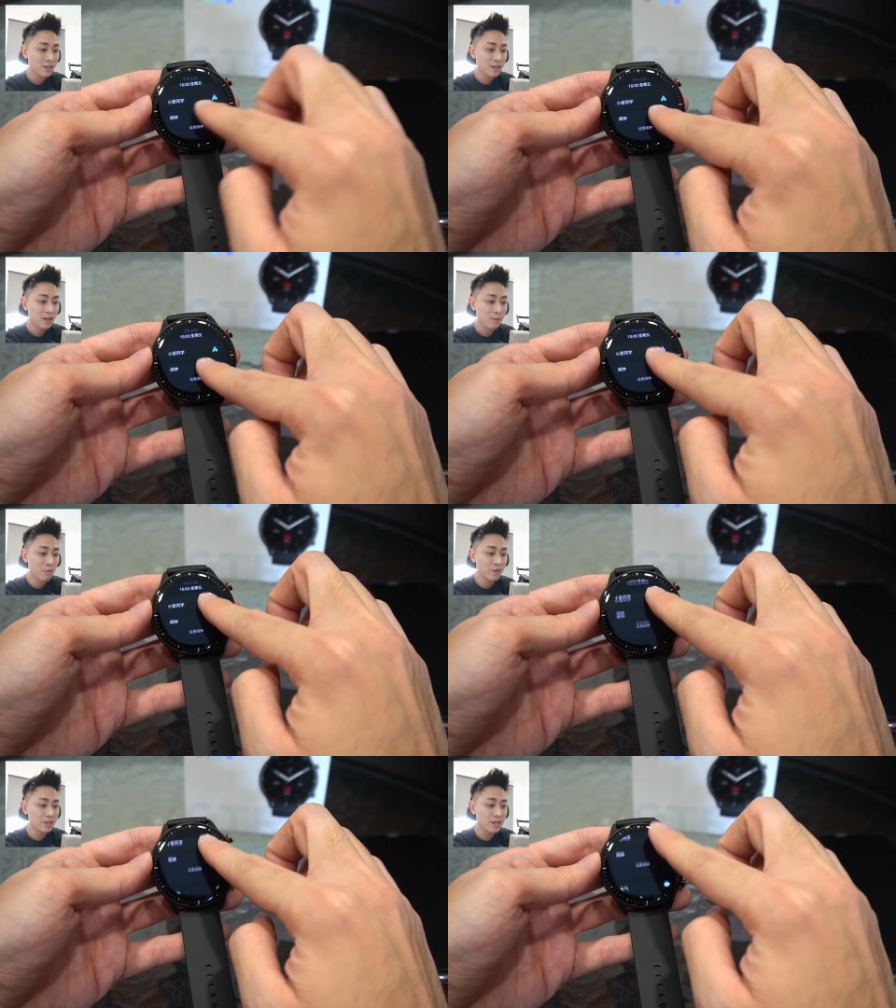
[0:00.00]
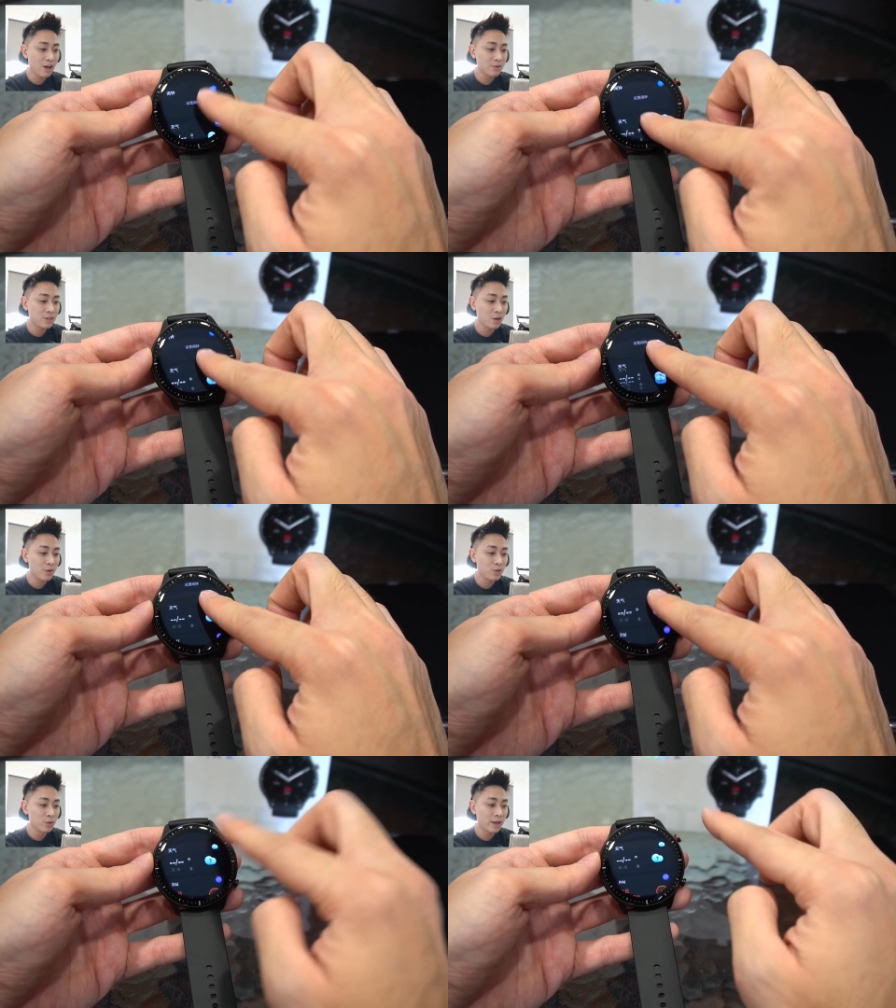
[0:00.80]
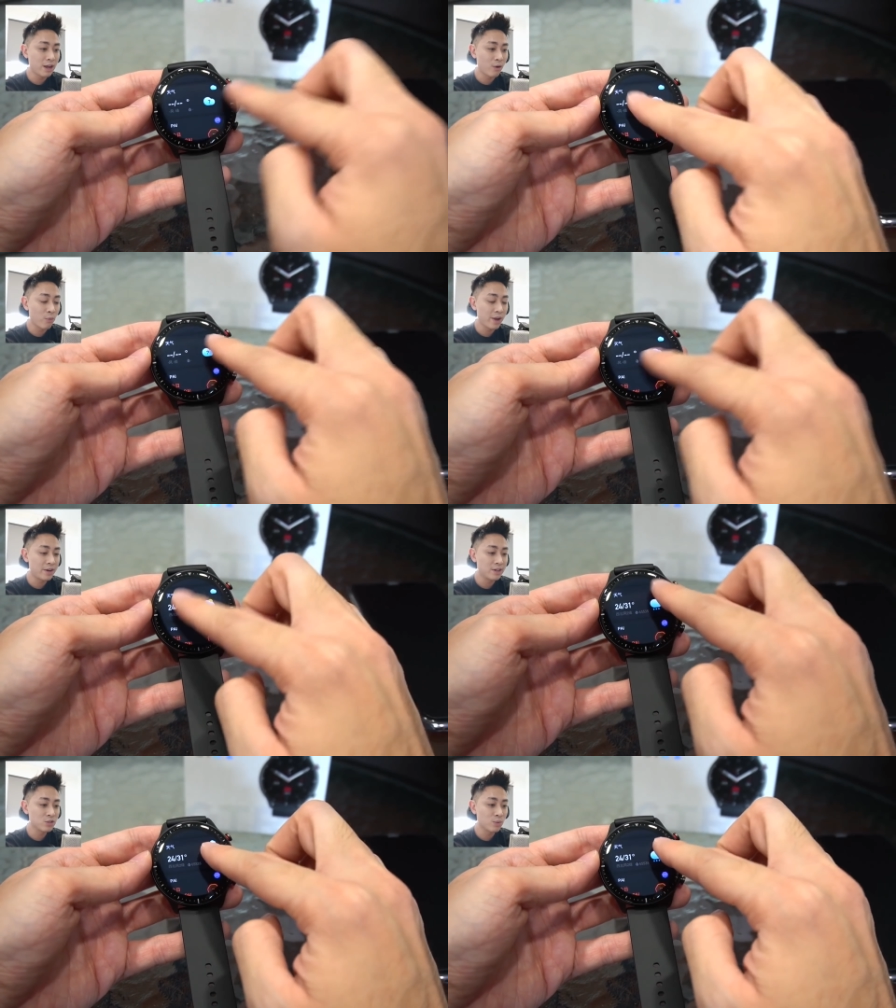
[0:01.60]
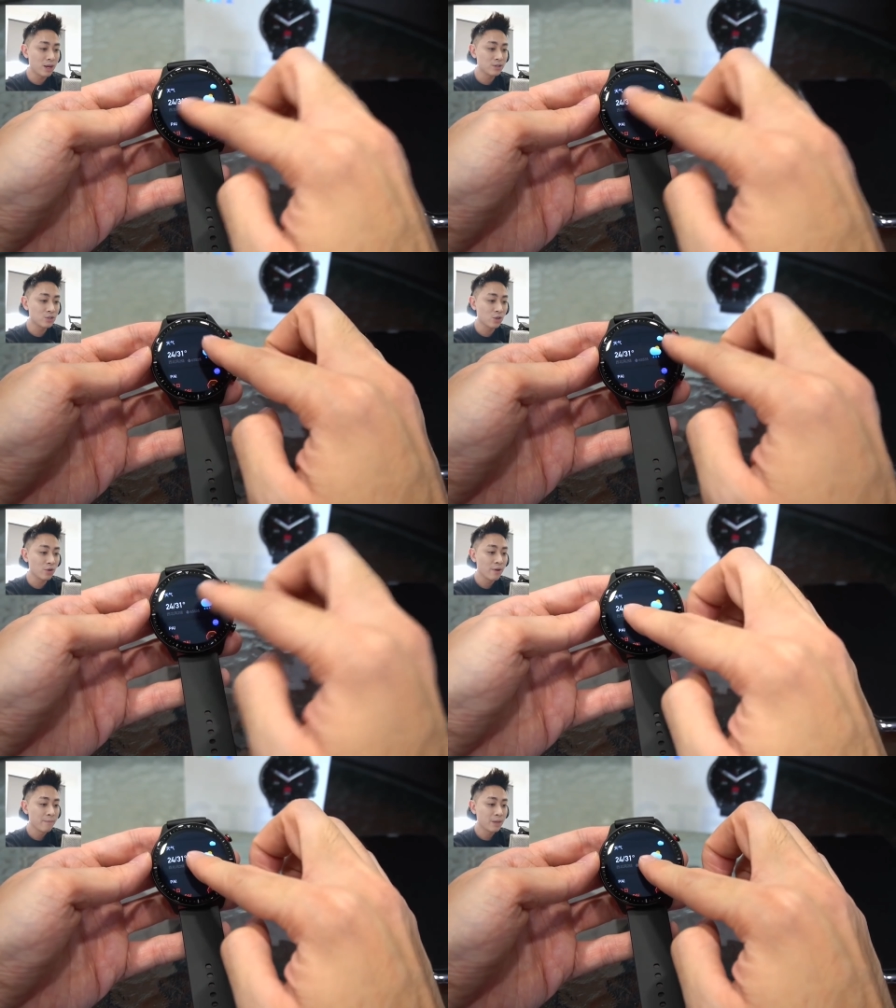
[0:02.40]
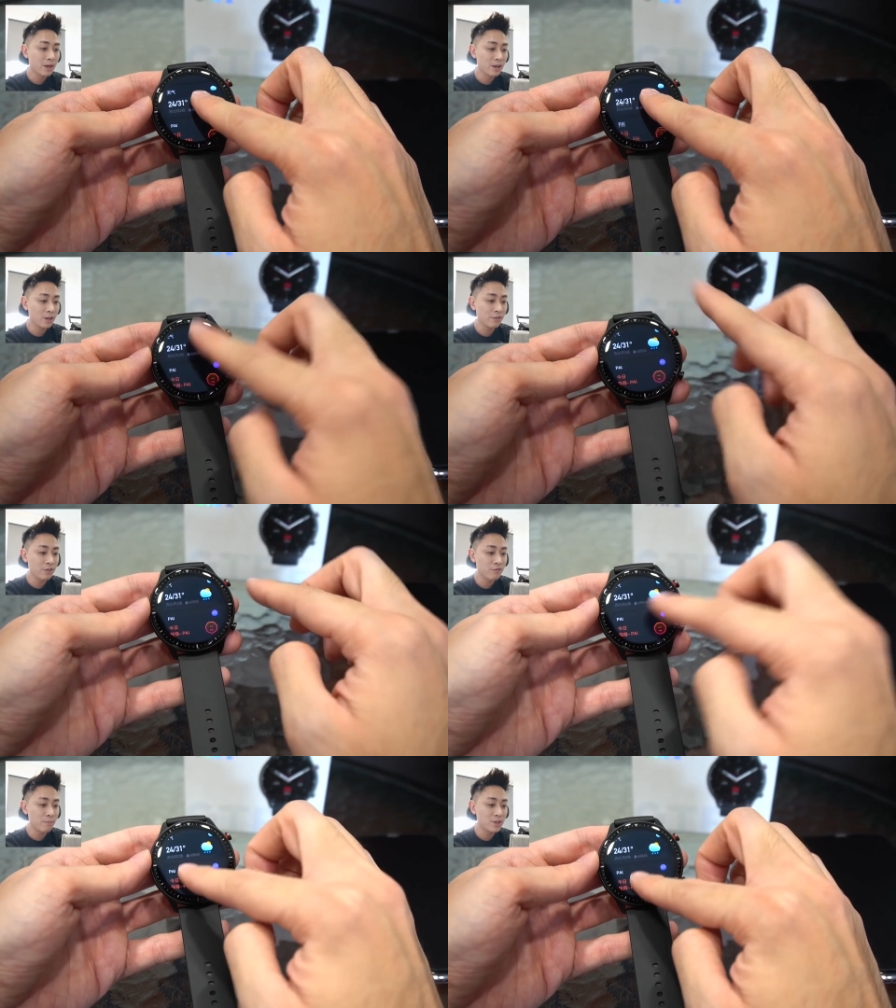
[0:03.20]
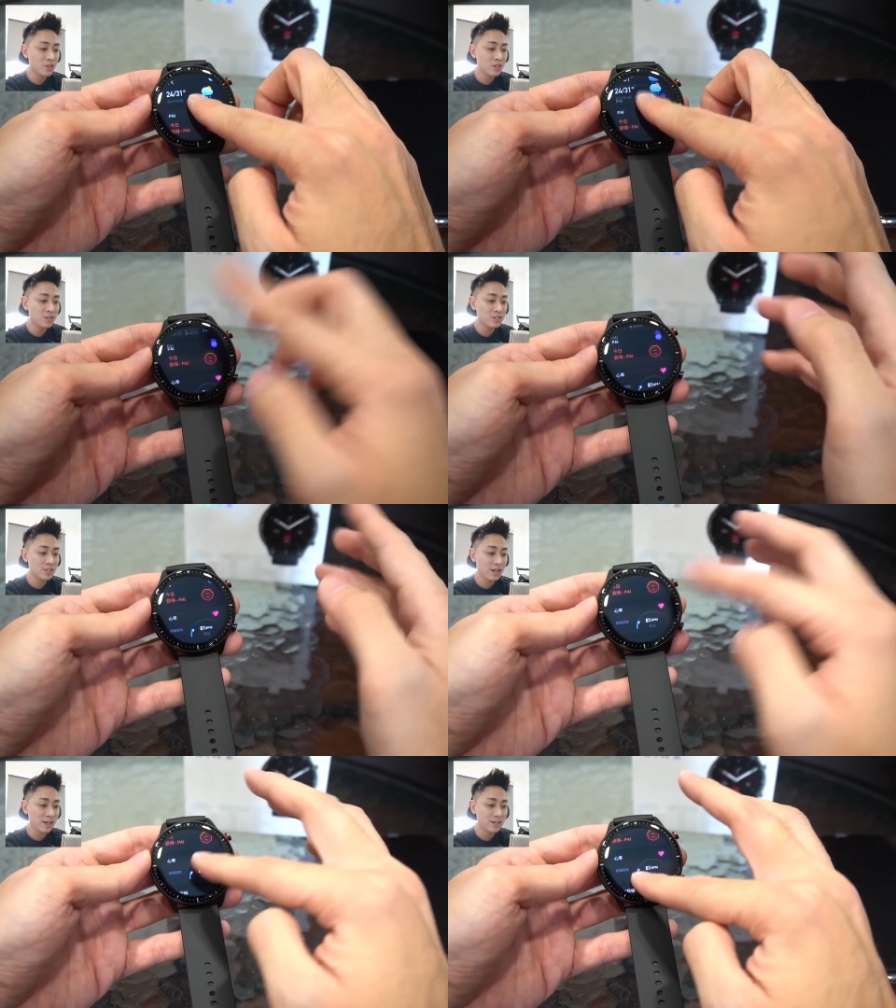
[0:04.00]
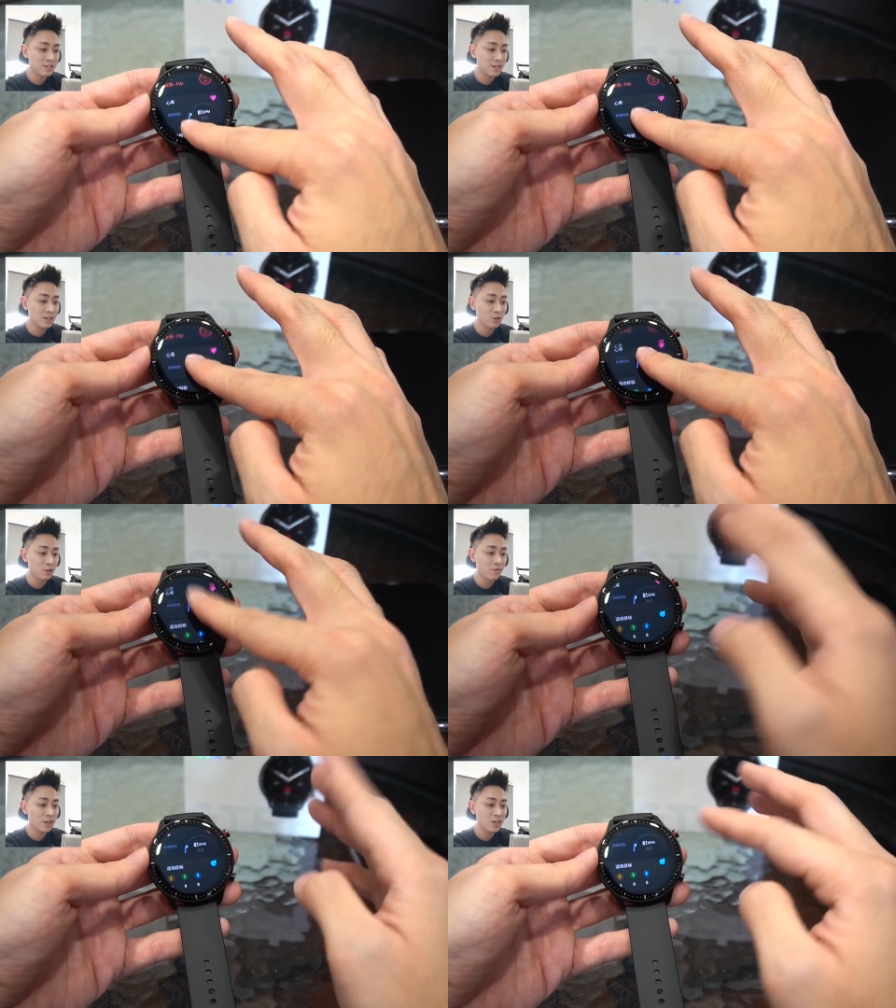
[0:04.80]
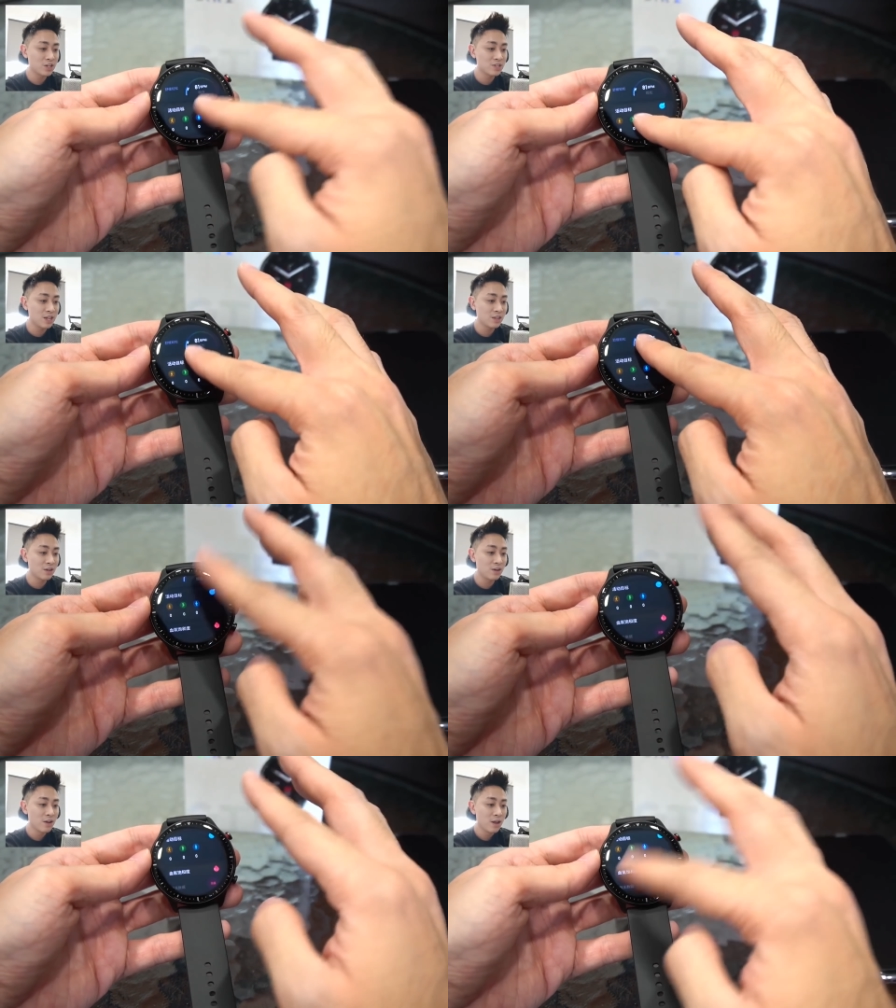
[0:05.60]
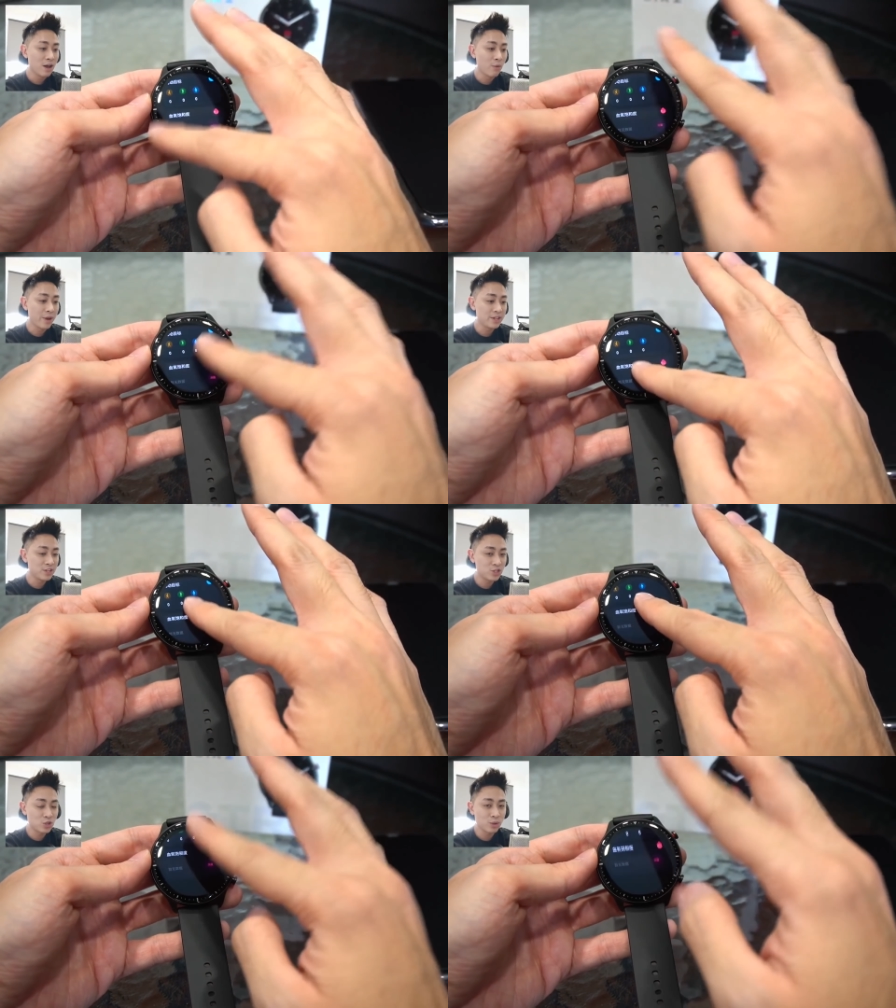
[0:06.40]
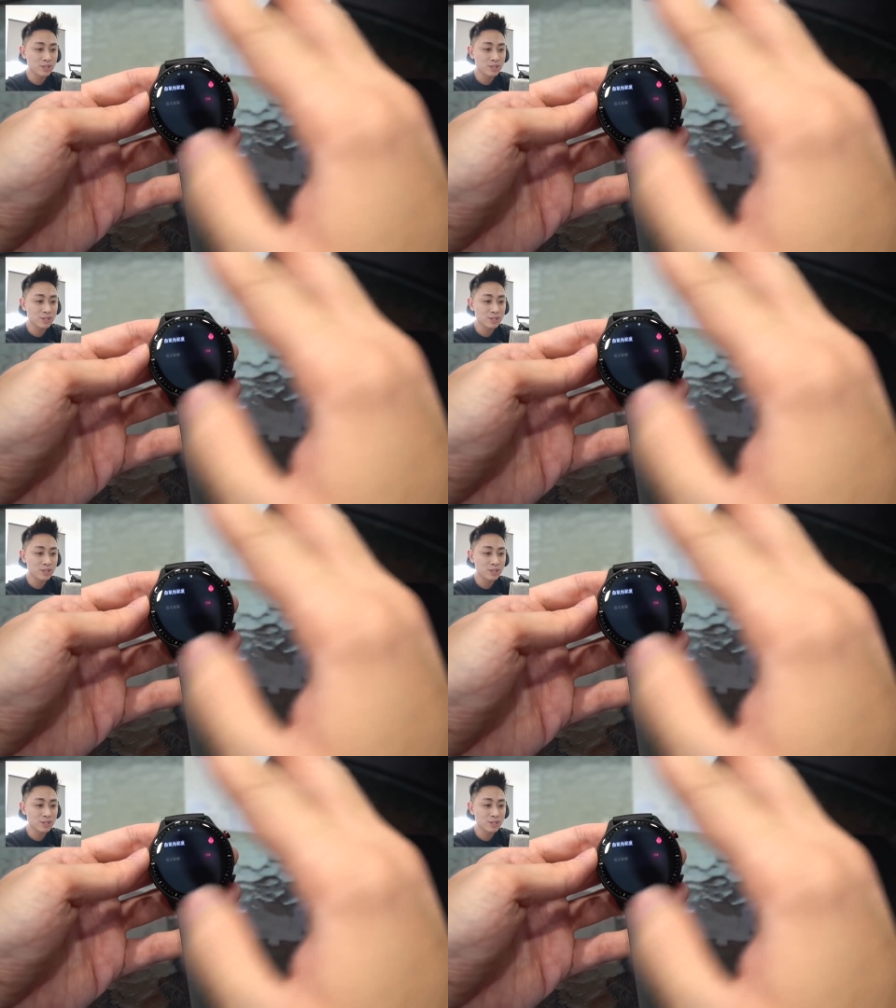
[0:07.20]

Uh, moving down here, we do get our weather as well. So uh, a lot of information here. This is, like I said, the notification center uh, where it just shows an